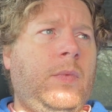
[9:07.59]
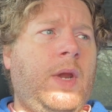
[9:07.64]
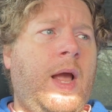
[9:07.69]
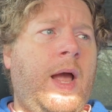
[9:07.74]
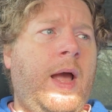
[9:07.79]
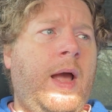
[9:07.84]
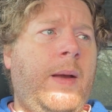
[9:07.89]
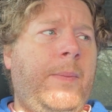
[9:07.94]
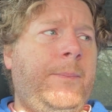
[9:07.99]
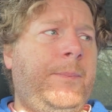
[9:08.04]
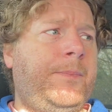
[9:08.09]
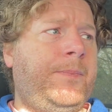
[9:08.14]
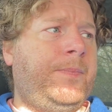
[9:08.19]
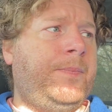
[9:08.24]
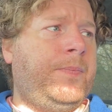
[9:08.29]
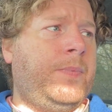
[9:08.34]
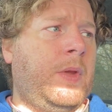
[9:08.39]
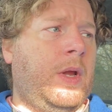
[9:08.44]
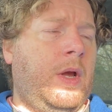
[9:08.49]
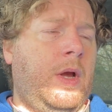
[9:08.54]

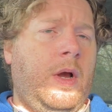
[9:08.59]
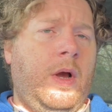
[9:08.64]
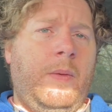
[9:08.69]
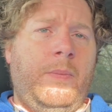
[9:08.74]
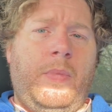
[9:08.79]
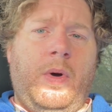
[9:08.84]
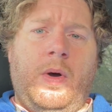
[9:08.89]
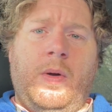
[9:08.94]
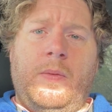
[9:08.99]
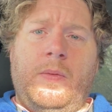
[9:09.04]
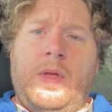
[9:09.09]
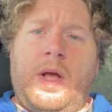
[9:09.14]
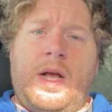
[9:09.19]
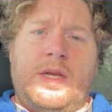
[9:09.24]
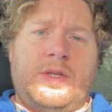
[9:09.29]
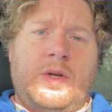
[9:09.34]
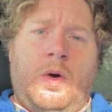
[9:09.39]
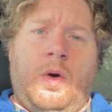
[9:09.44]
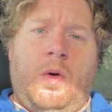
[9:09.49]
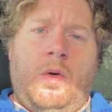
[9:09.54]
But
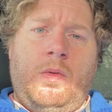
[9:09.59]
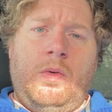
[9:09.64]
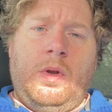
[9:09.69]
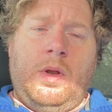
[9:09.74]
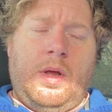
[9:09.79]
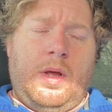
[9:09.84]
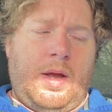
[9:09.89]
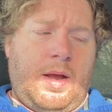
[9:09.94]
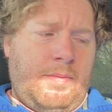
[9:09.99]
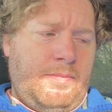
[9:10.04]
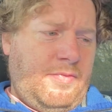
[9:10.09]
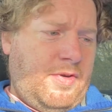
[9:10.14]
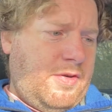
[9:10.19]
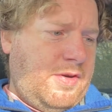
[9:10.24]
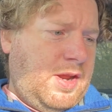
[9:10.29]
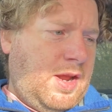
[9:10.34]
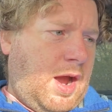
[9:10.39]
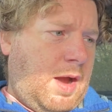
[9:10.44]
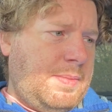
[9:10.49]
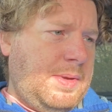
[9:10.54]
as a whole, I'm
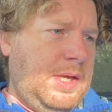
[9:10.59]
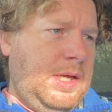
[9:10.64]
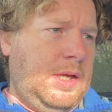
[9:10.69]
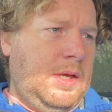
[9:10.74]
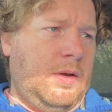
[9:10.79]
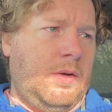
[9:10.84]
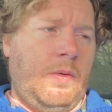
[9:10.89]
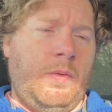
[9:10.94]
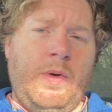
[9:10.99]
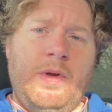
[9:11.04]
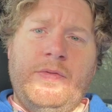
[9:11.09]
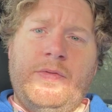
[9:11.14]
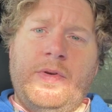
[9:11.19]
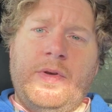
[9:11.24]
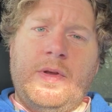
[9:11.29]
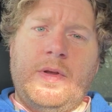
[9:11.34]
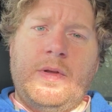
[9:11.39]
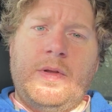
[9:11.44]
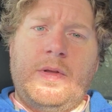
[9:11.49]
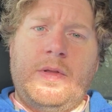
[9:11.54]
very happy with
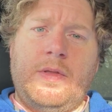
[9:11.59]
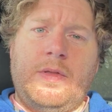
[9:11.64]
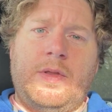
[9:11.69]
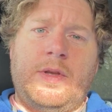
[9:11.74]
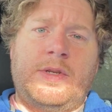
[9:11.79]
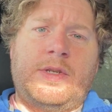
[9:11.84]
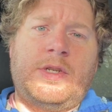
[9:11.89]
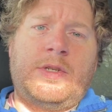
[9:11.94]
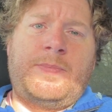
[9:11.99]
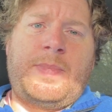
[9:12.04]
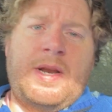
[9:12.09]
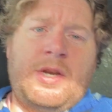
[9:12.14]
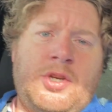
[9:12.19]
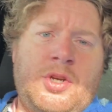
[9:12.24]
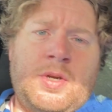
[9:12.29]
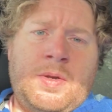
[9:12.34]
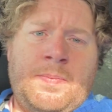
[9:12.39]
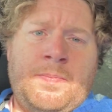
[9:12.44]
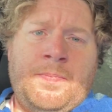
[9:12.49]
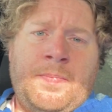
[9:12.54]
the
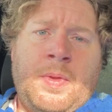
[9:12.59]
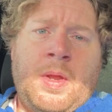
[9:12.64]
suspension.